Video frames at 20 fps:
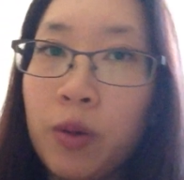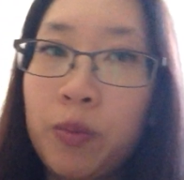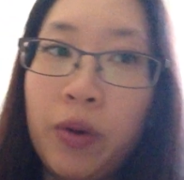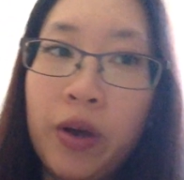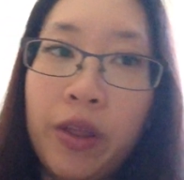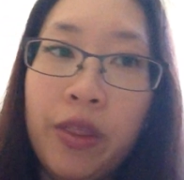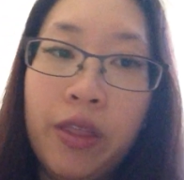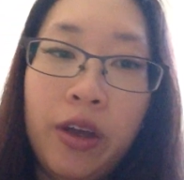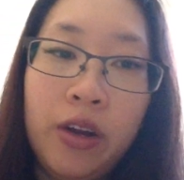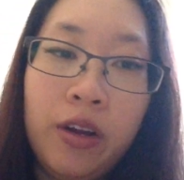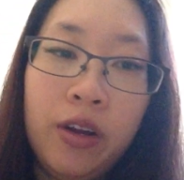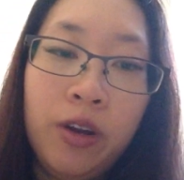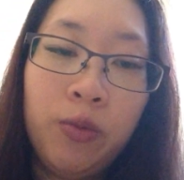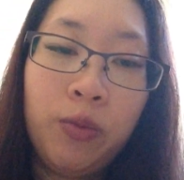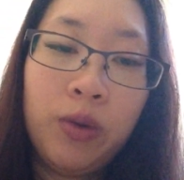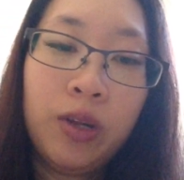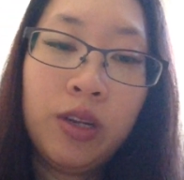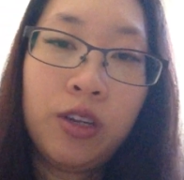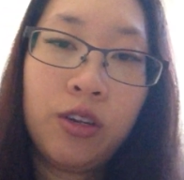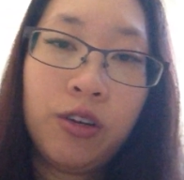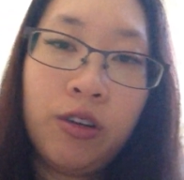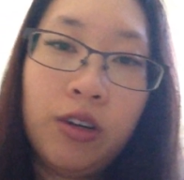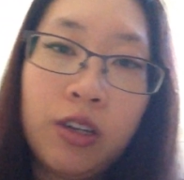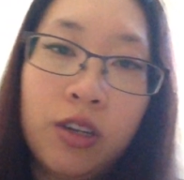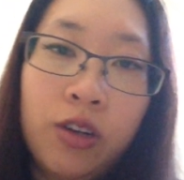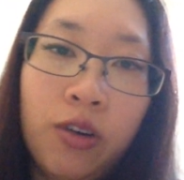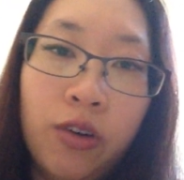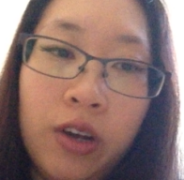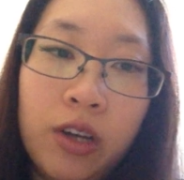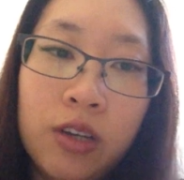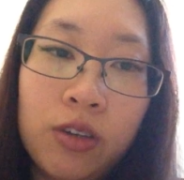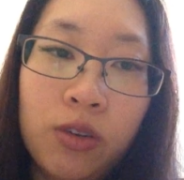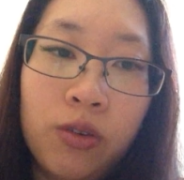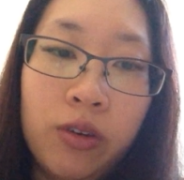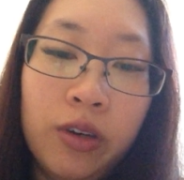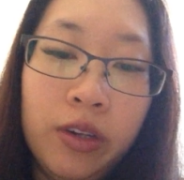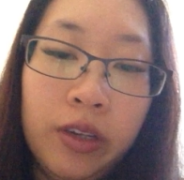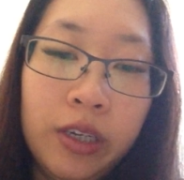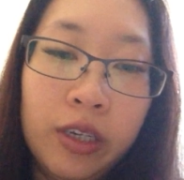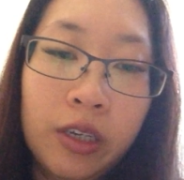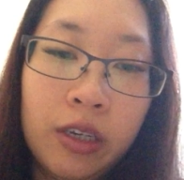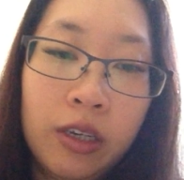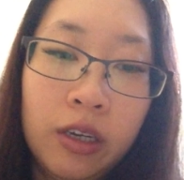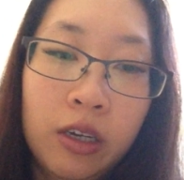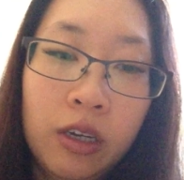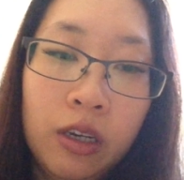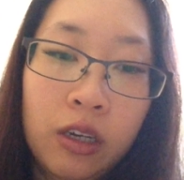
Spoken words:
but then in winter it's not as oily,